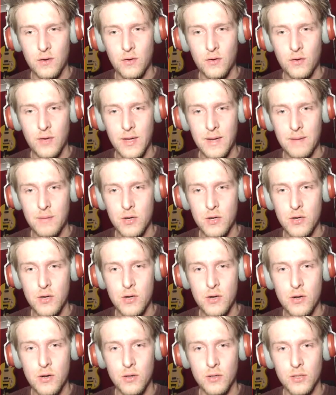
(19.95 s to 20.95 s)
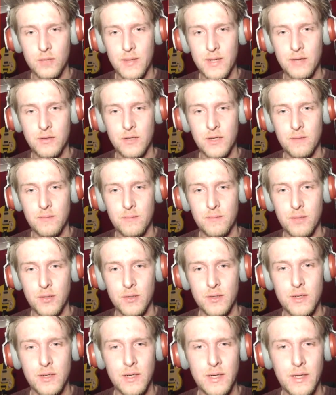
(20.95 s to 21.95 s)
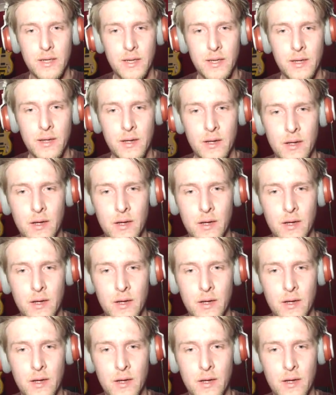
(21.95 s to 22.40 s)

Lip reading: I am not about it, personally.